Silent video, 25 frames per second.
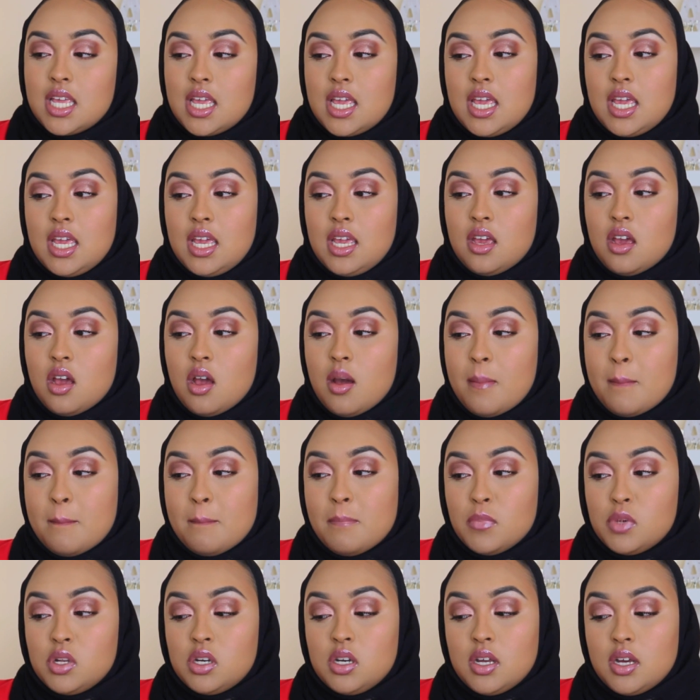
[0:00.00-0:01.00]
a
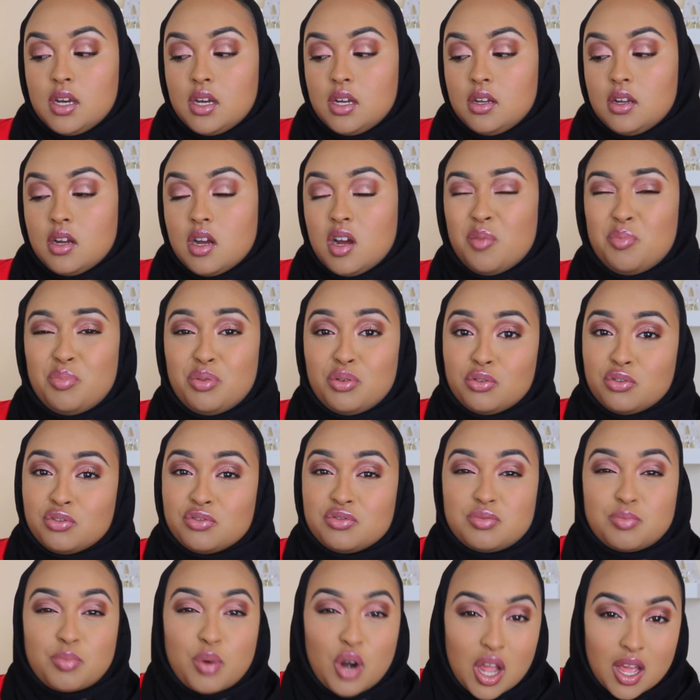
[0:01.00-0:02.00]
Mona
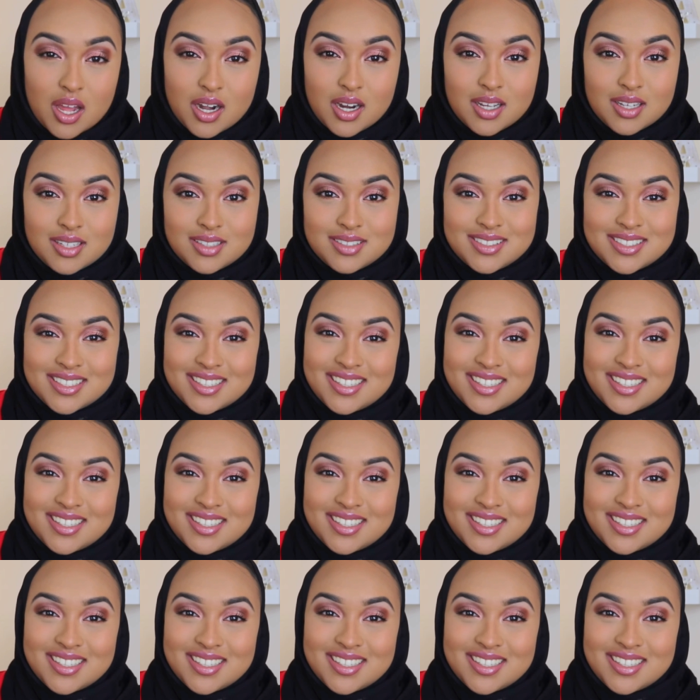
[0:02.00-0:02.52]
approved product.